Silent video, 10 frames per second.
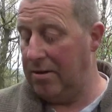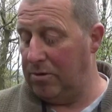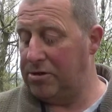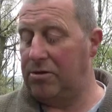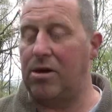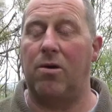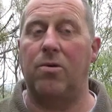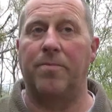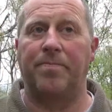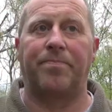Once you
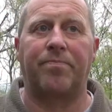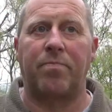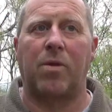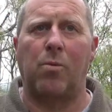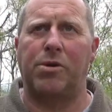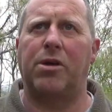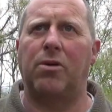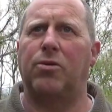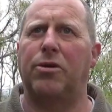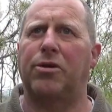go, once you go
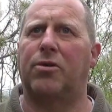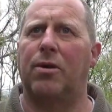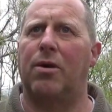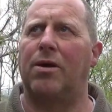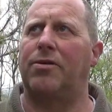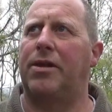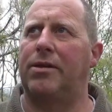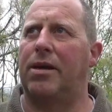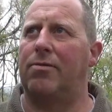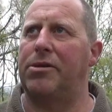to an underquilt, I
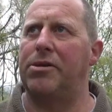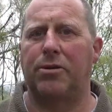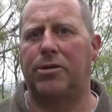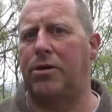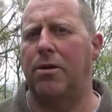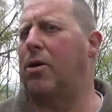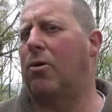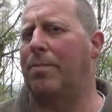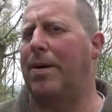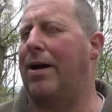think there is no no
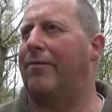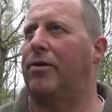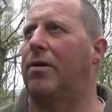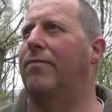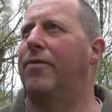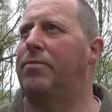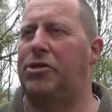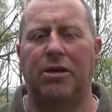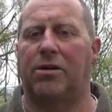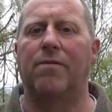going back for comfort,
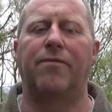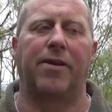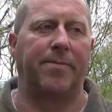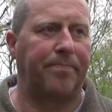sheer comfort.